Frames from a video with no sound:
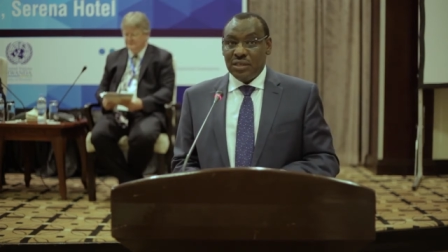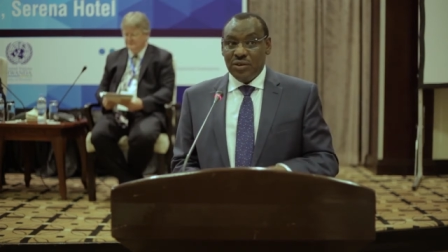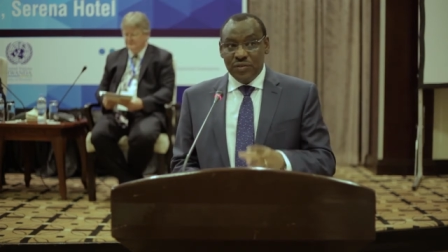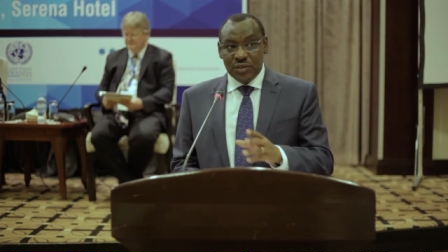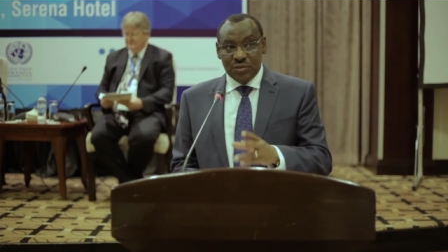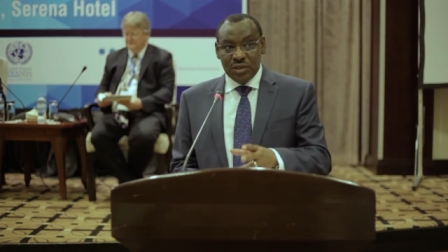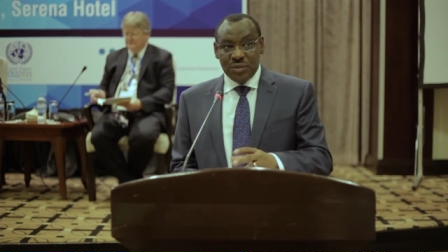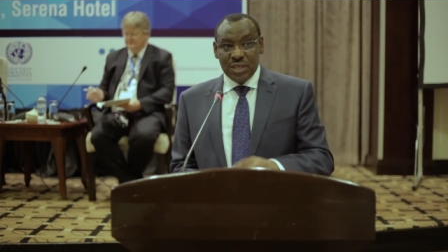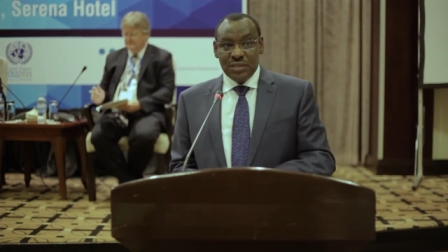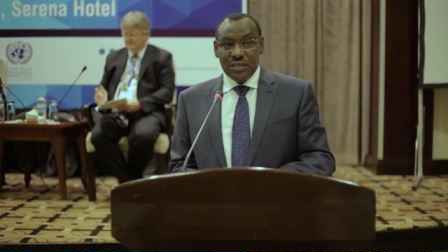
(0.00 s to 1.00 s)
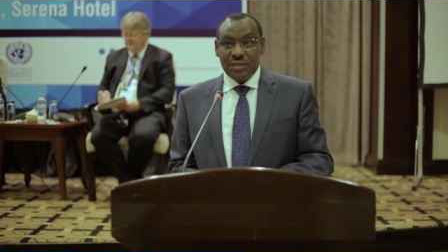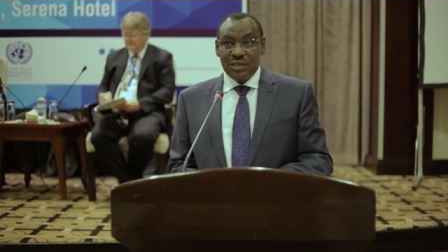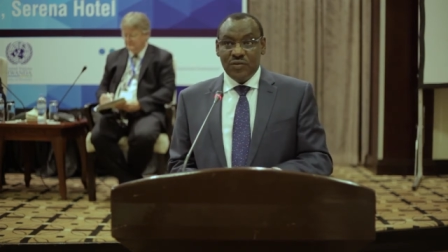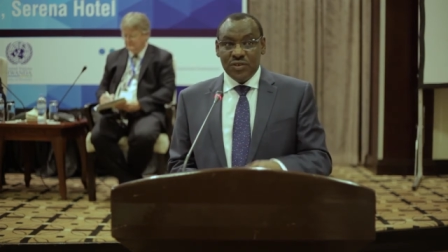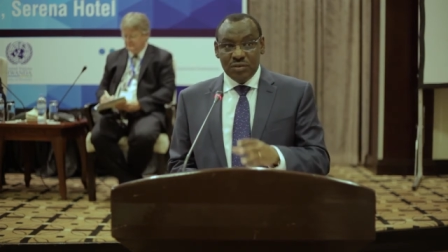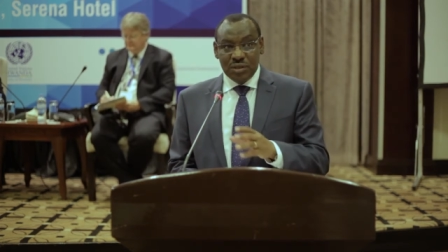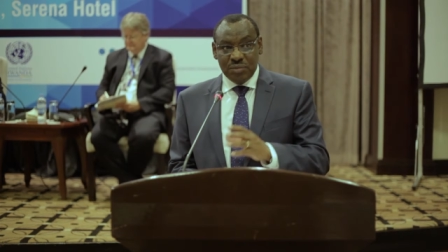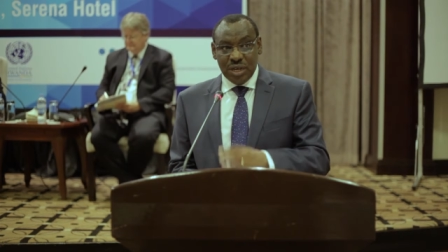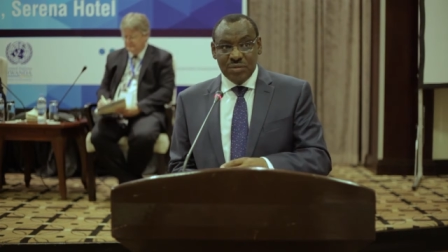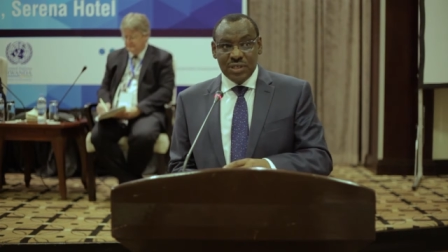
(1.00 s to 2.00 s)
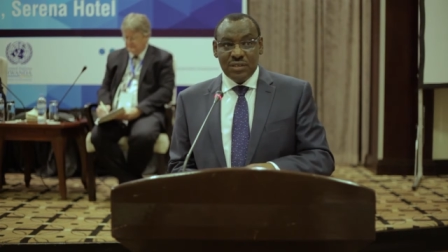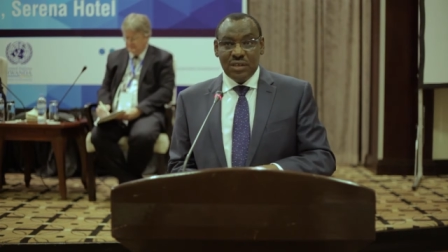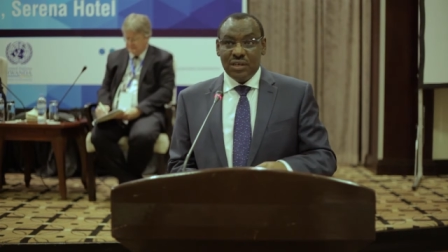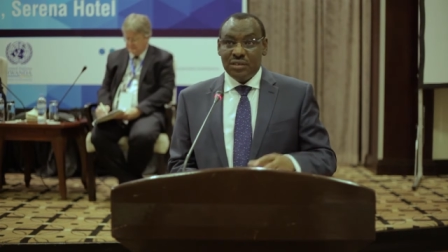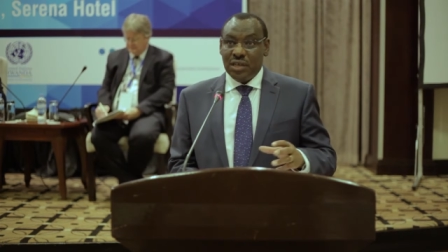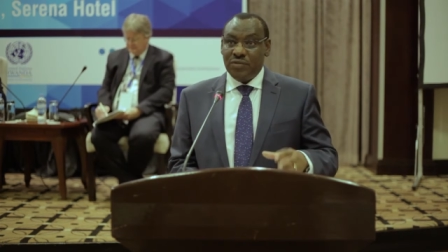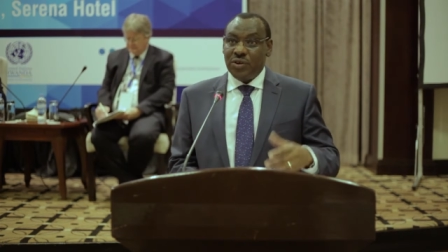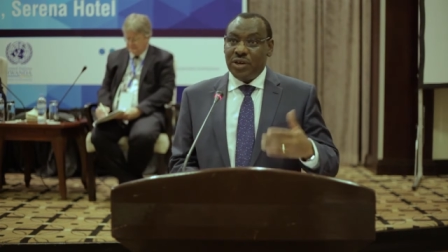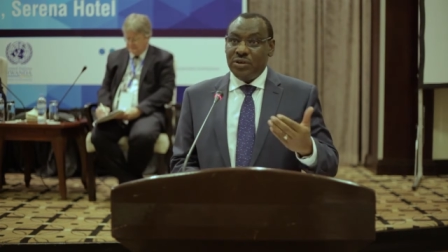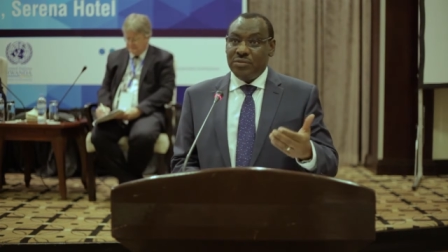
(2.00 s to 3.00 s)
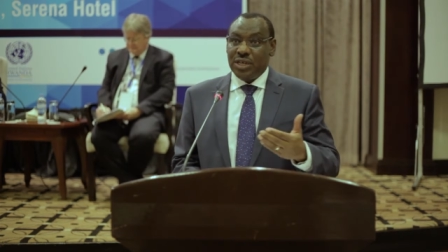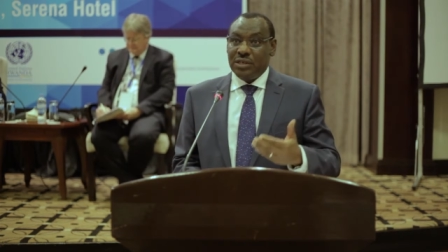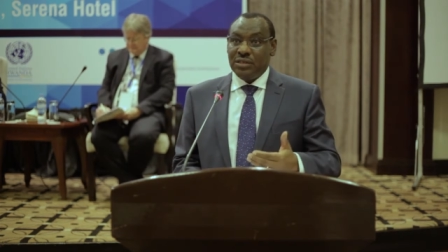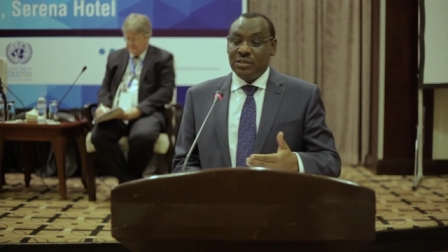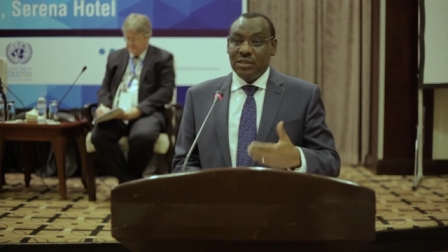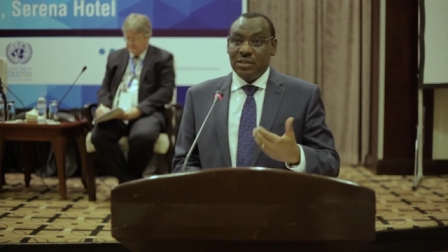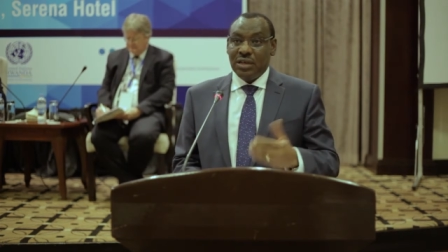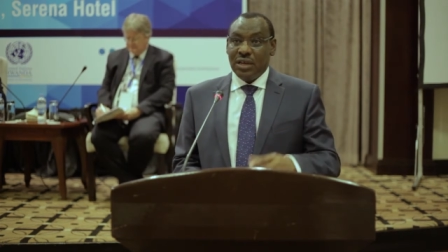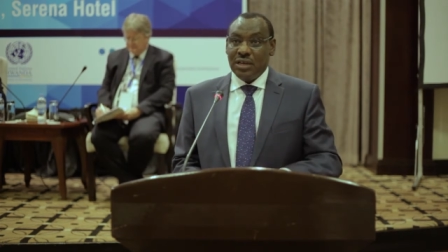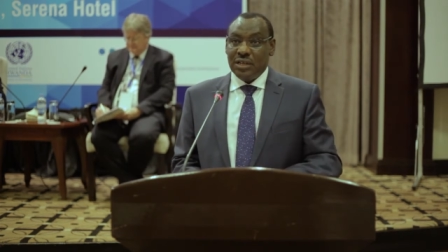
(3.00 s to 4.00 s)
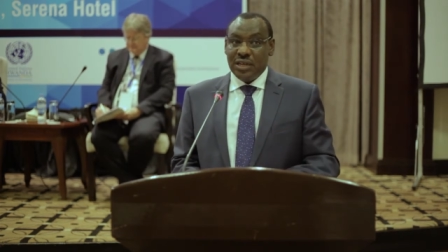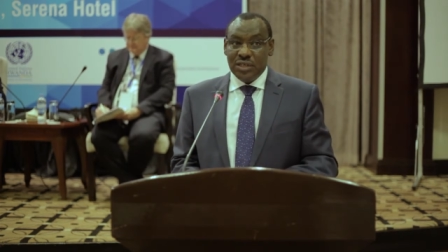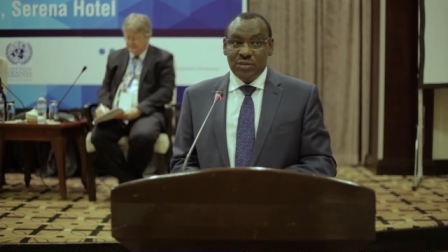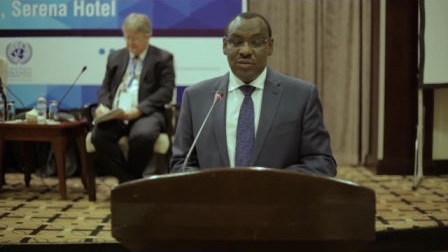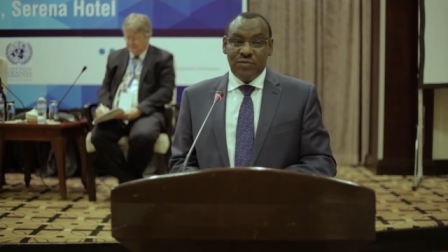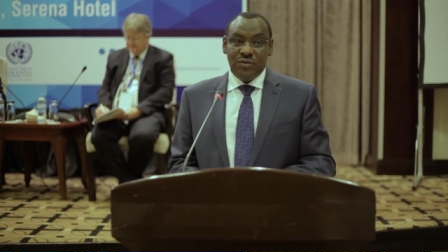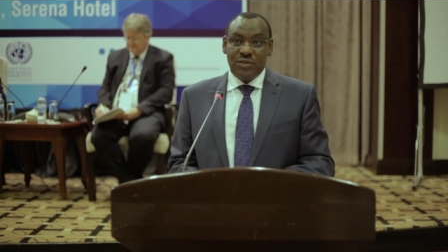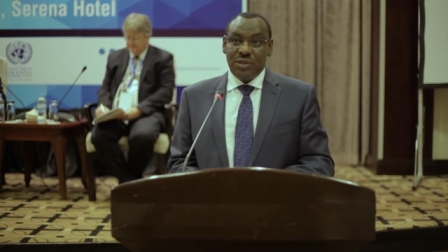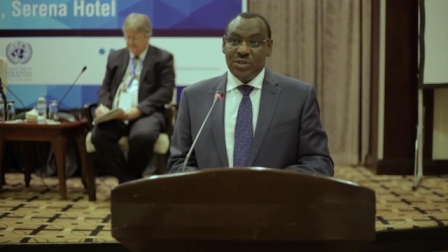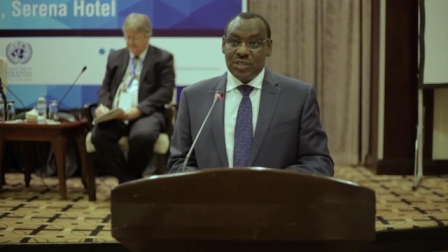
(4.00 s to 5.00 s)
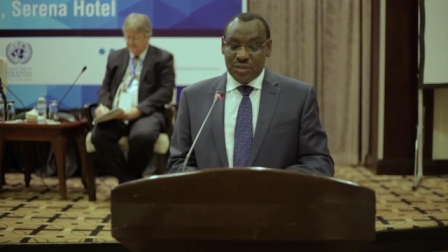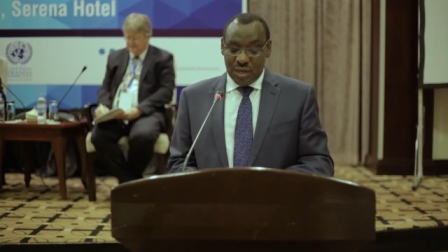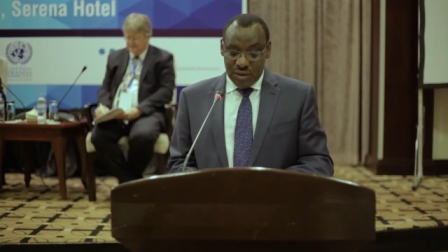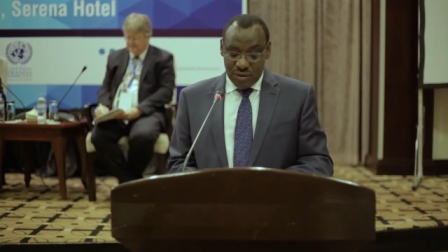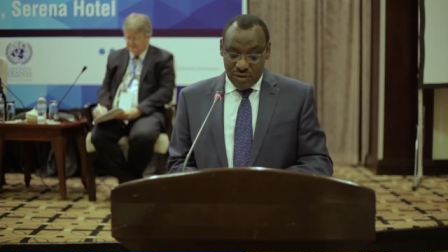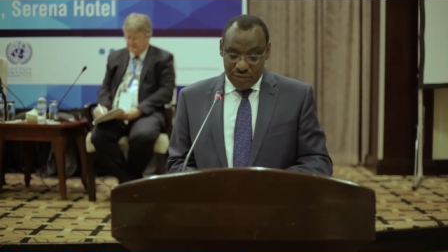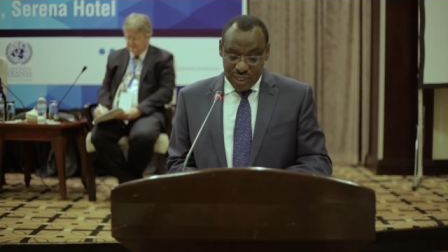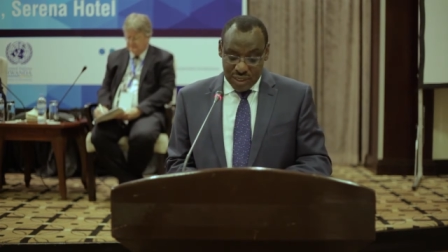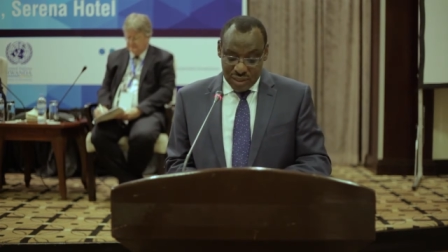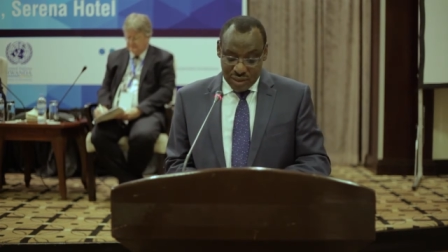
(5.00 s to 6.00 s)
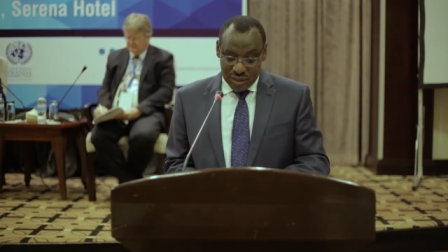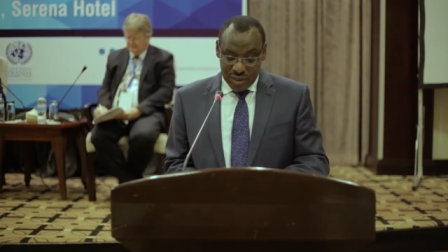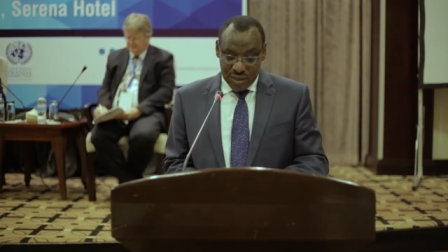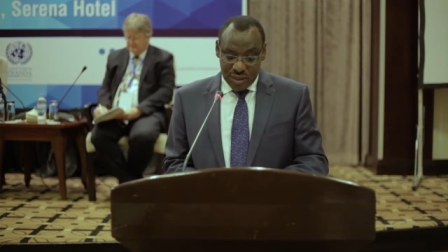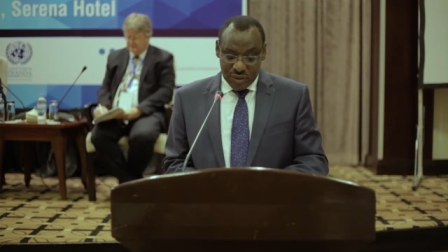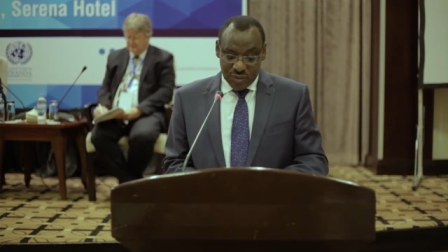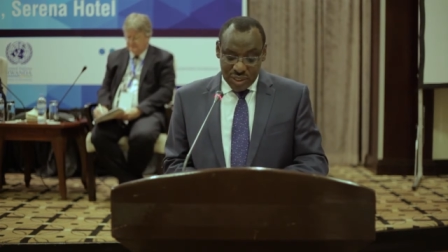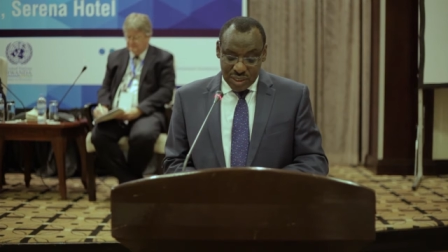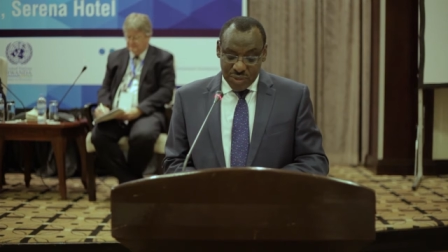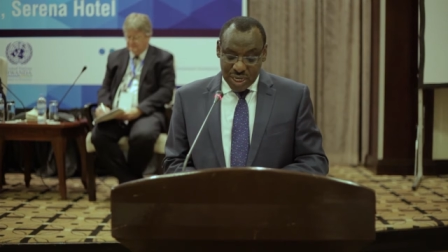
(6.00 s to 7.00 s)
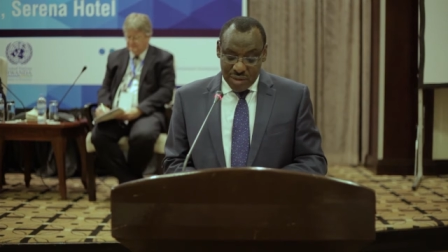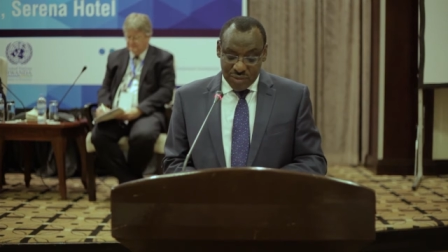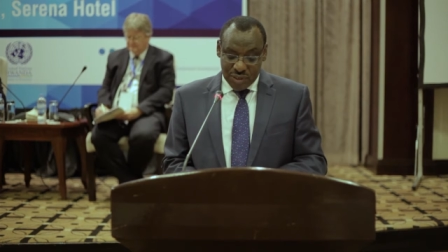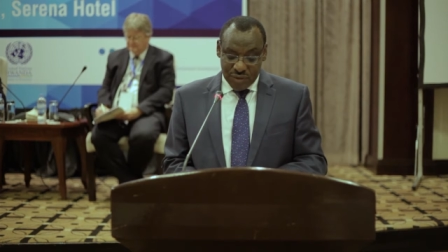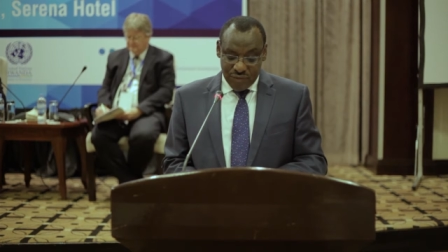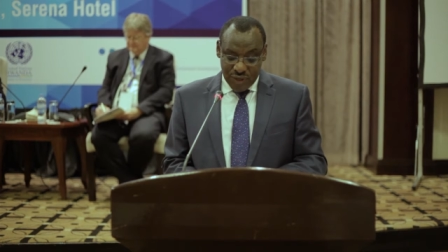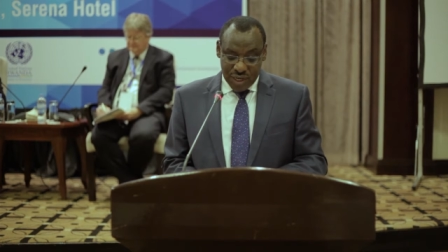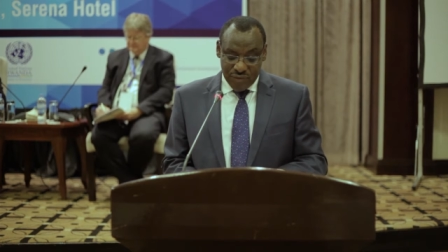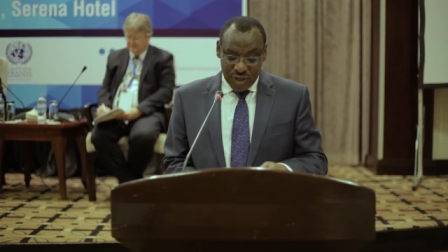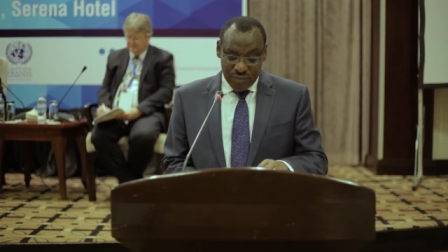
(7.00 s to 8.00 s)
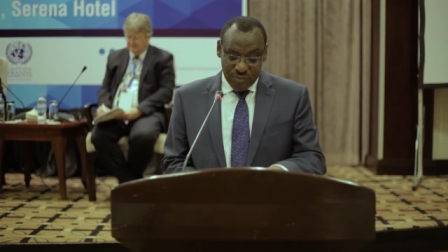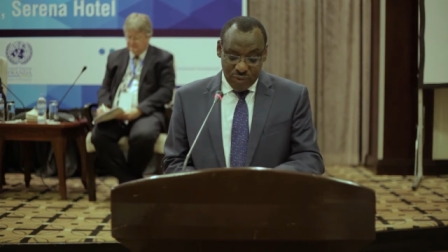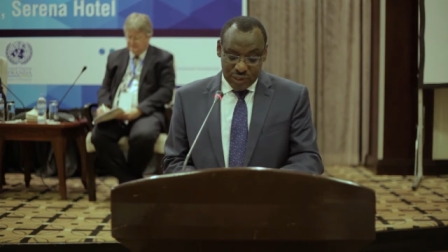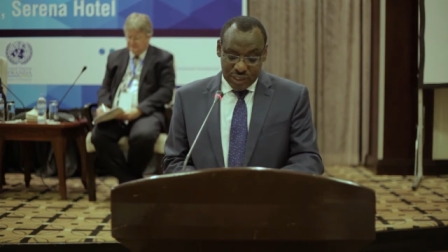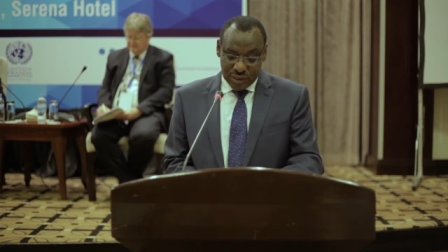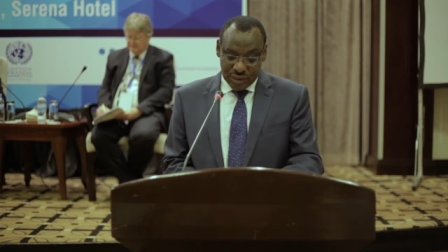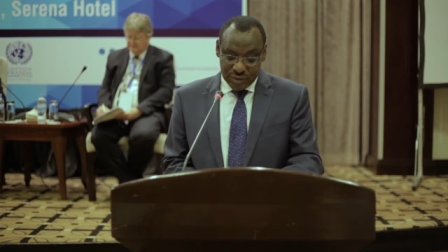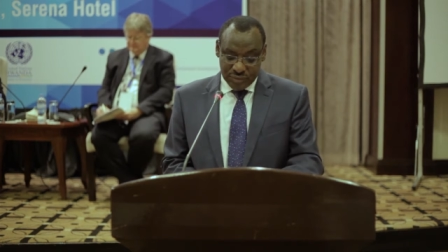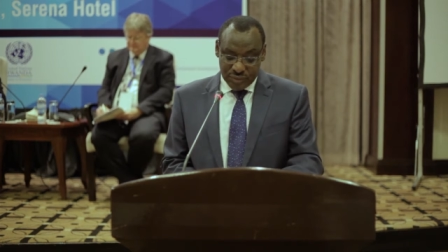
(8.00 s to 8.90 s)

The Office of the President, the Office of the Prime Minister, everywhere women, in addition, of course, the Minister of Gender. So this becomes very, very important.